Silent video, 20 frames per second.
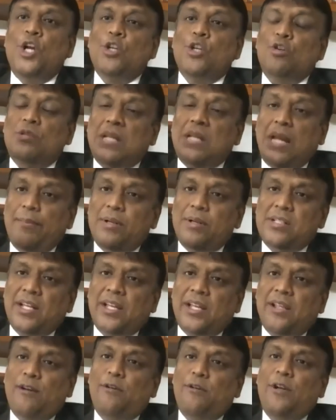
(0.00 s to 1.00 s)
So cyber
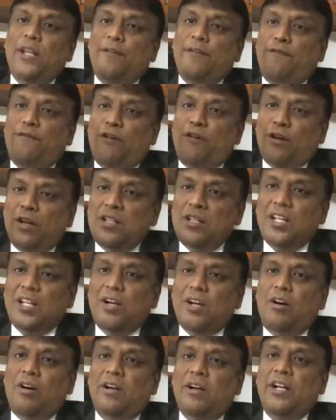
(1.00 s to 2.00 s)
security,
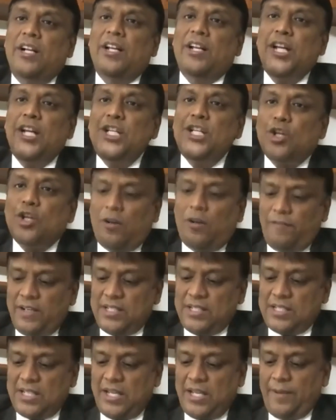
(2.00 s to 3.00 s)
forensic audit,
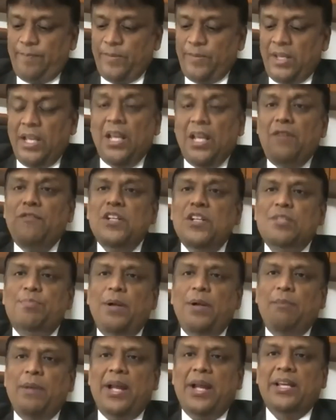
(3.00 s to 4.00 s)
insolvency,
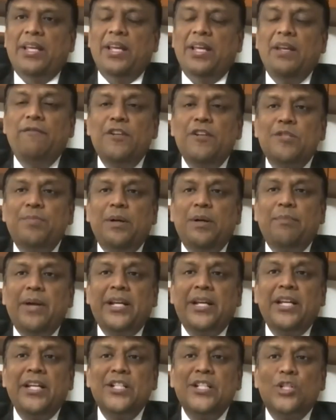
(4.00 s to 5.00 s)
investment banking. Investment
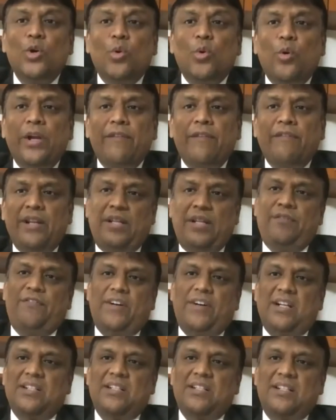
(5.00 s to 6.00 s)
banking is growing very
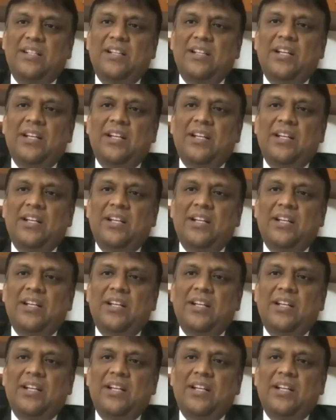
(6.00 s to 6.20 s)
fast.